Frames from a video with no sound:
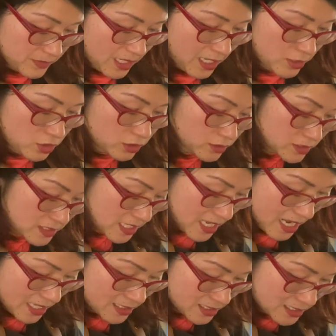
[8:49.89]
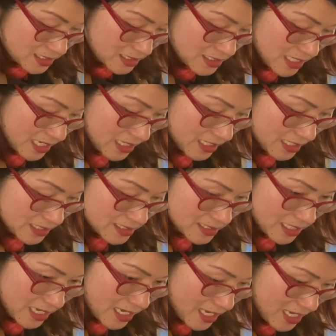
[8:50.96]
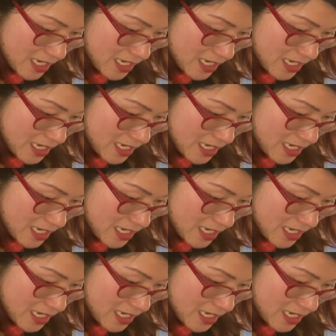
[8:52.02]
and you'll see instantaneously